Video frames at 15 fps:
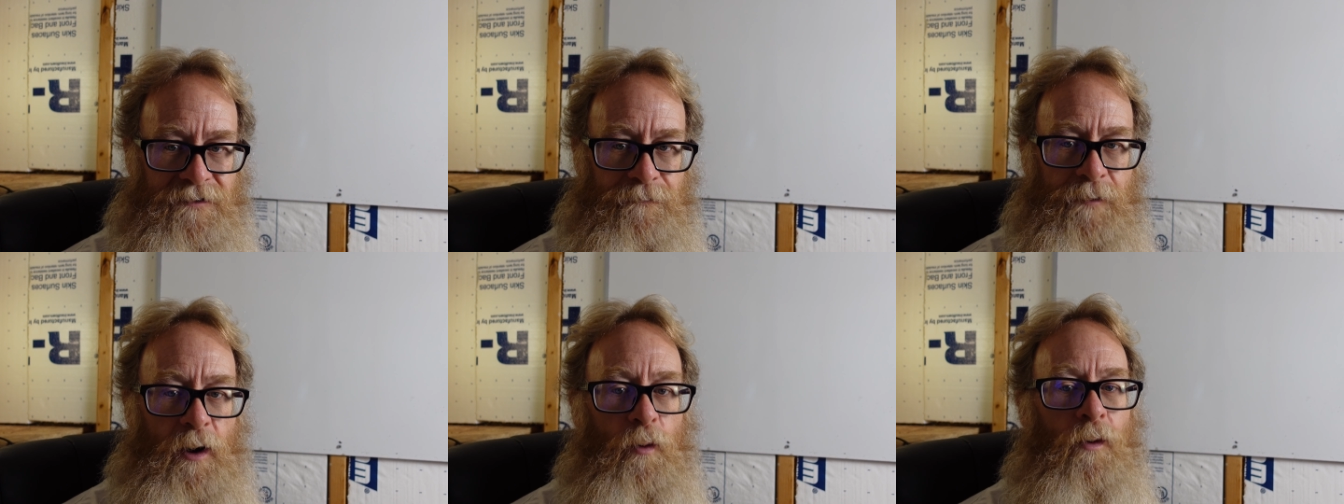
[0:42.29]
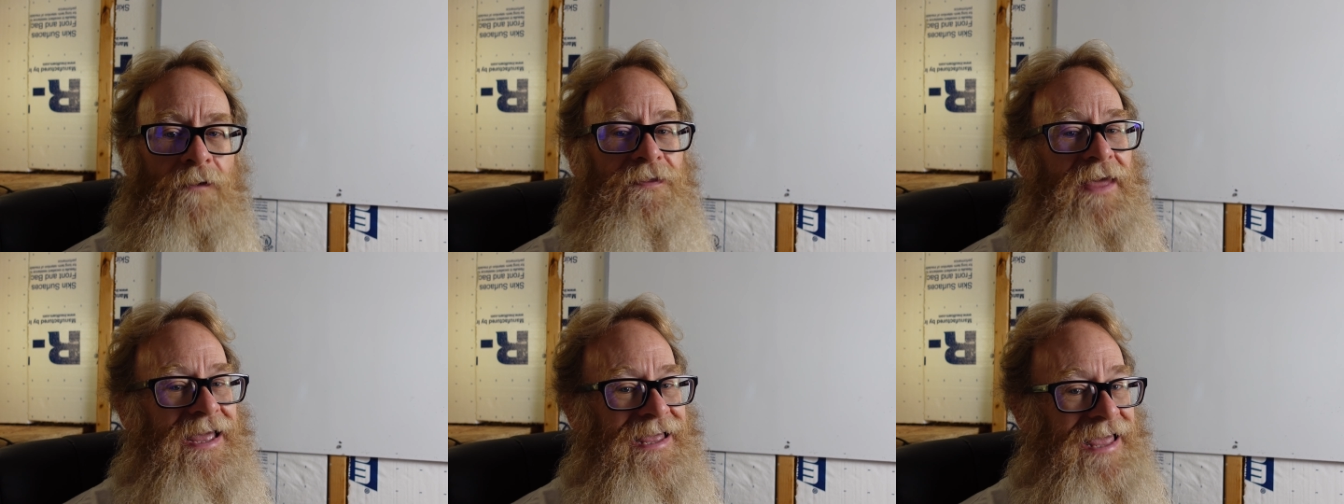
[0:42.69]
but what
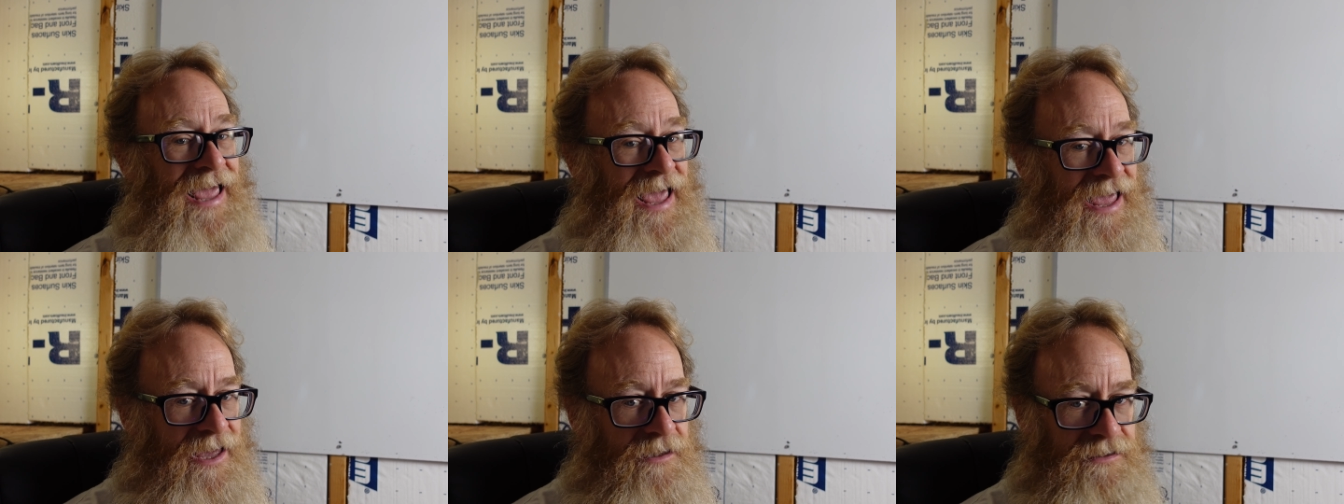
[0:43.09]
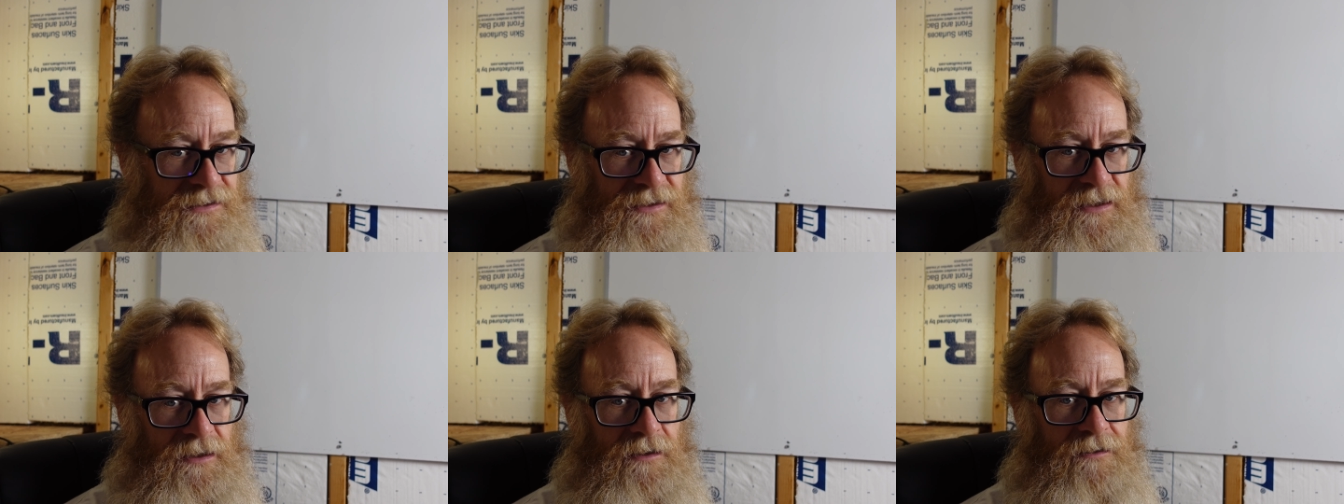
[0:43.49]
they can't
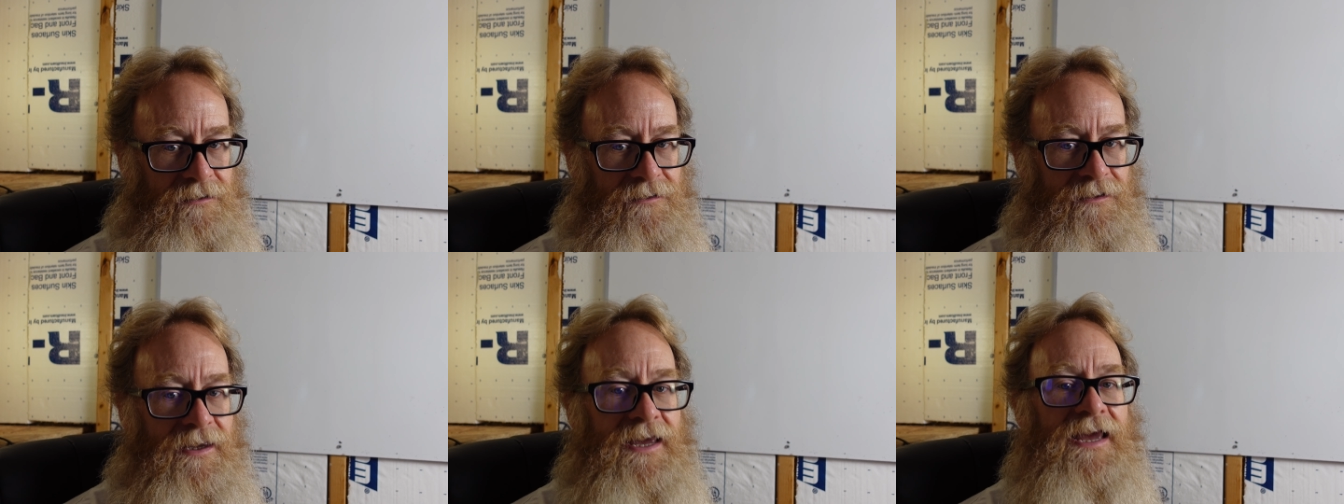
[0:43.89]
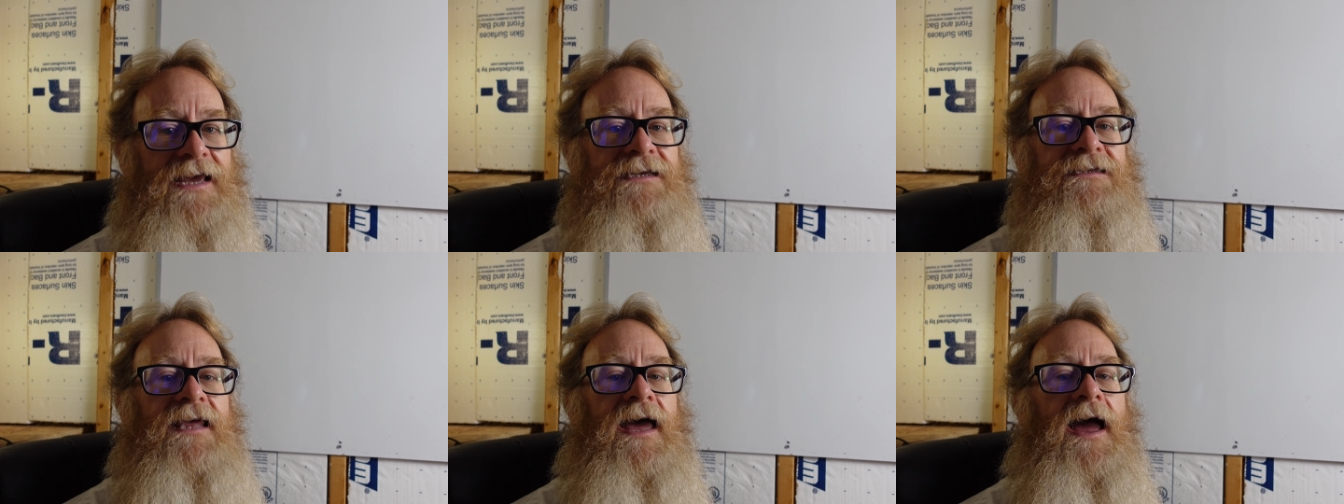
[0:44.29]
see
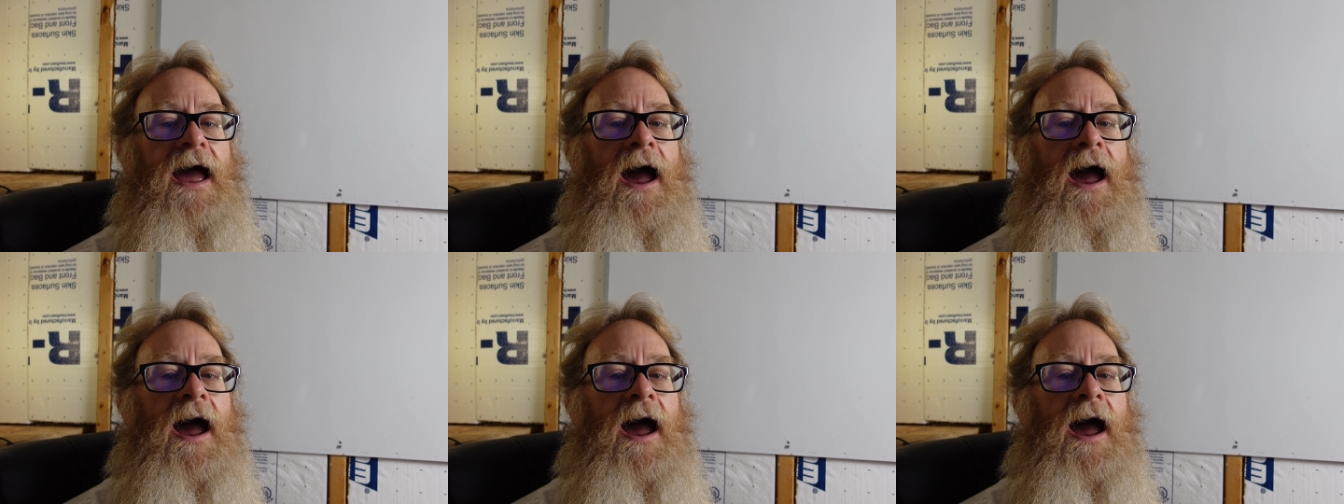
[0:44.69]
is that